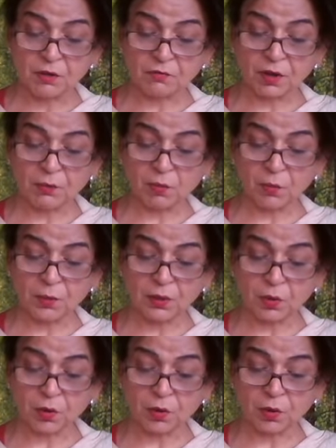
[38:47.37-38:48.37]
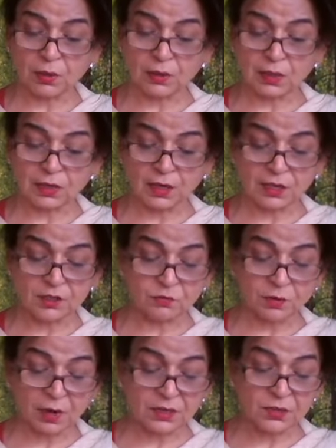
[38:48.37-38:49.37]
For a moment, all the rage
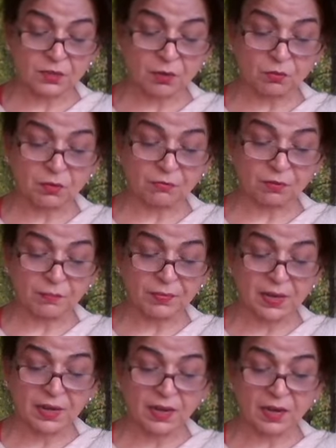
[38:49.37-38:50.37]
flies out of him,